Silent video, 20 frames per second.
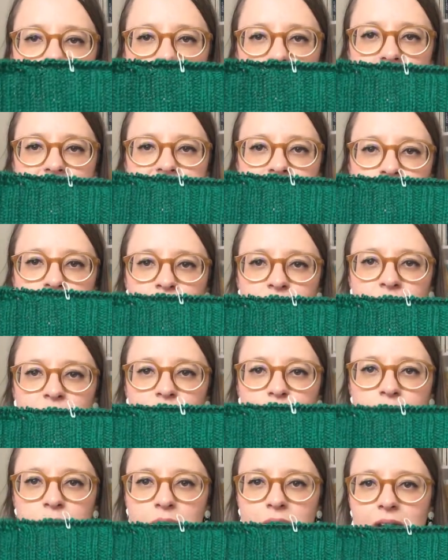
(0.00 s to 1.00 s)
this
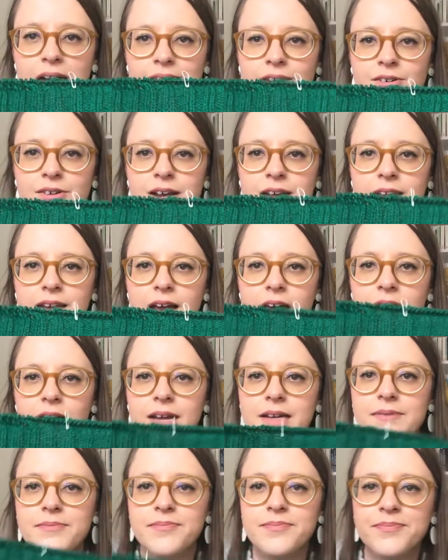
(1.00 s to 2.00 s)
beautiful bright green
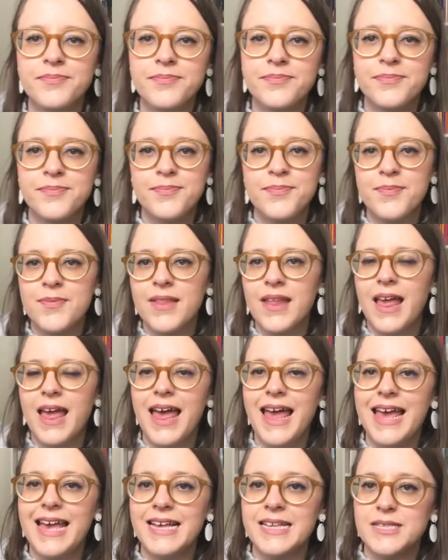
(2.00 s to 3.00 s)
yarn
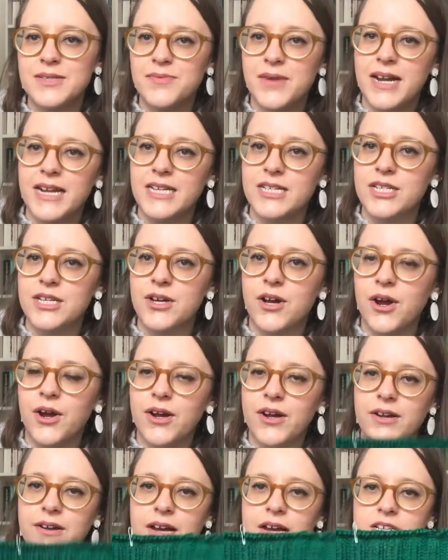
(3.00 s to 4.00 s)
is ready to
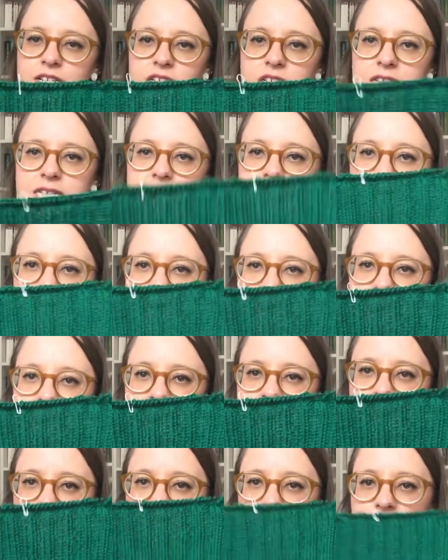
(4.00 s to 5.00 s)
go. As you can see, I've got my
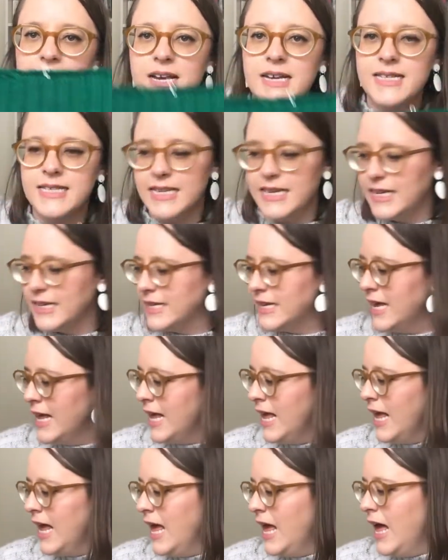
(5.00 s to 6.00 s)
stitch markers in.
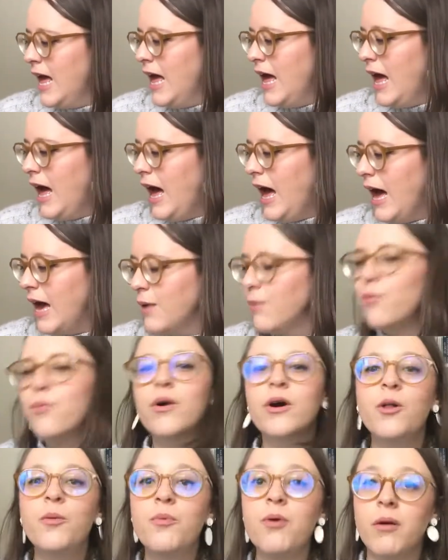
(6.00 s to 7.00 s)
I
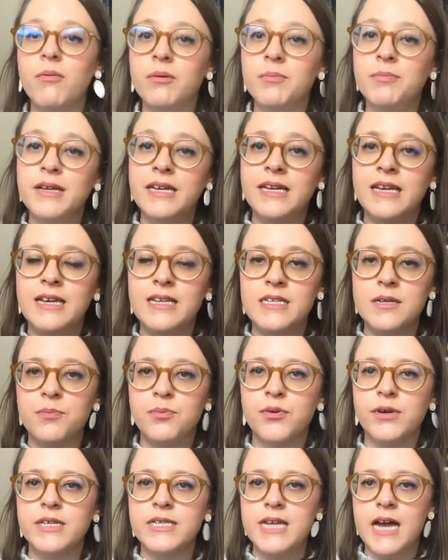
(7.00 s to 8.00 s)
will probably need to
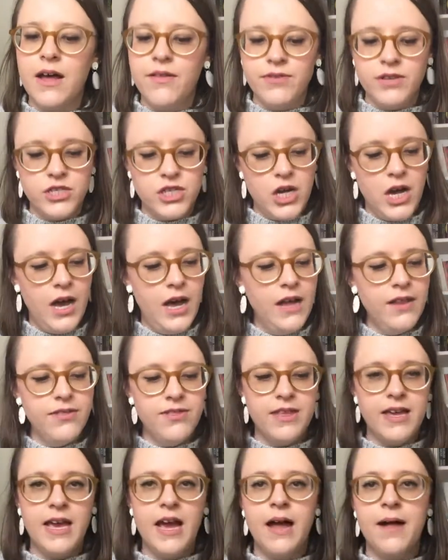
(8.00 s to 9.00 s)
print out the chart.
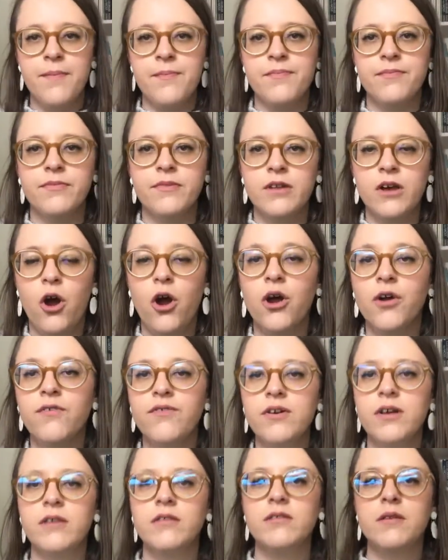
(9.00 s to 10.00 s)
The
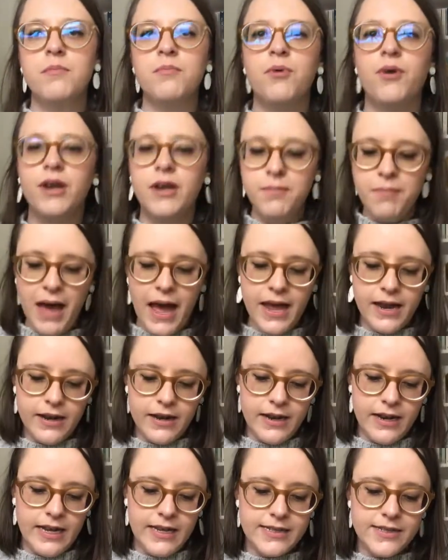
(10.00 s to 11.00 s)
body
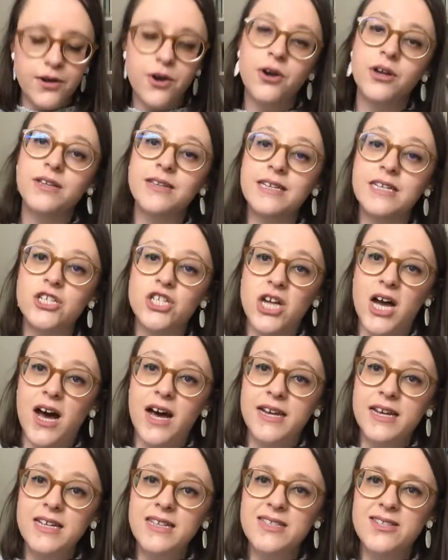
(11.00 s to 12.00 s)
pattern is only
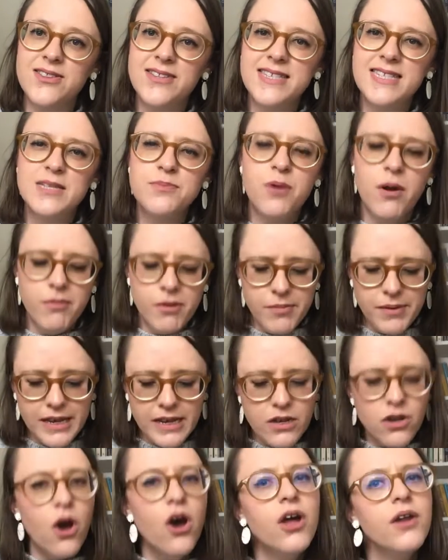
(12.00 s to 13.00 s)
charted, so this is probably
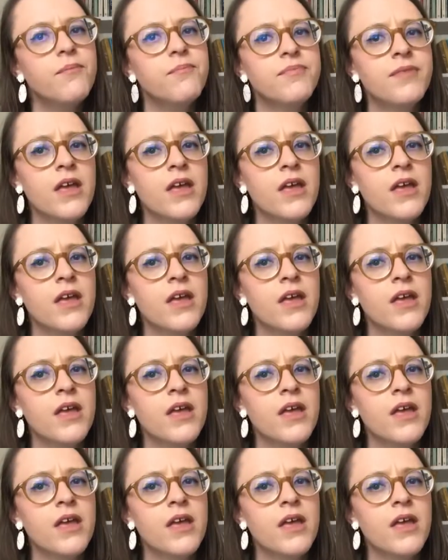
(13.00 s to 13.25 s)
not